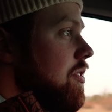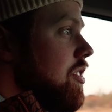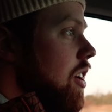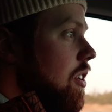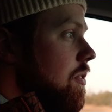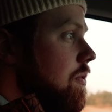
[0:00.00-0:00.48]

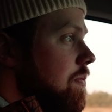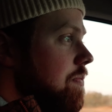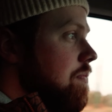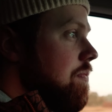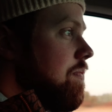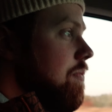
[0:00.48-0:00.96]
So
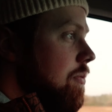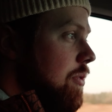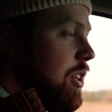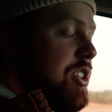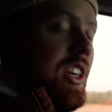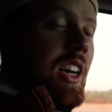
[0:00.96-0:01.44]

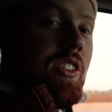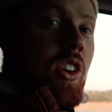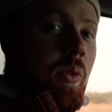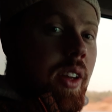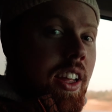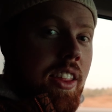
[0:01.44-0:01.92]
we'll let you guys
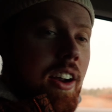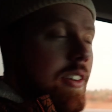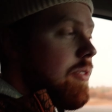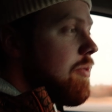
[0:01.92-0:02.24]
know when we get there.